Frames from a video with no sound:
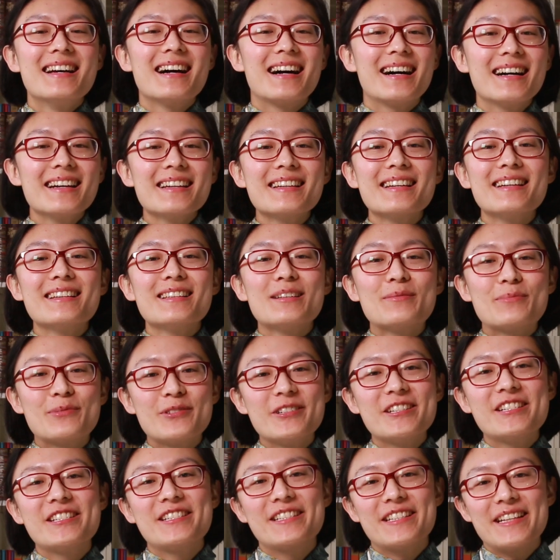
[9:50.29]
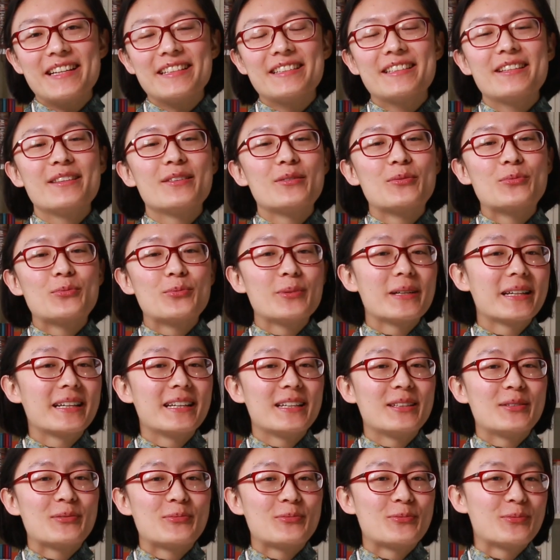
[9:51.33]
I can appreciate the
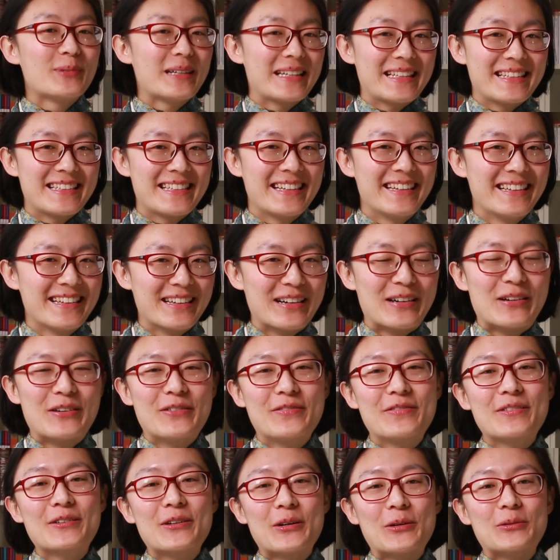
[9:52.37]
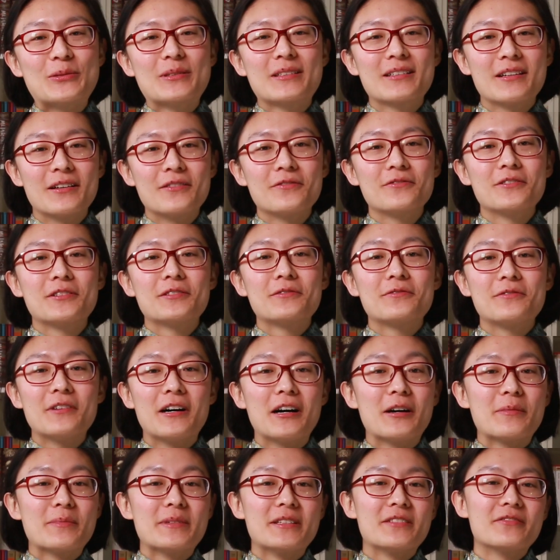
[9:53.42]
wicked wit of Cold Comfort
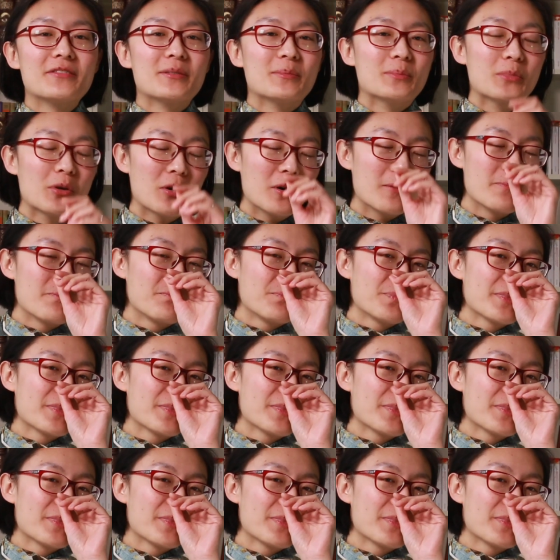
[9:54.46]
Farm even more.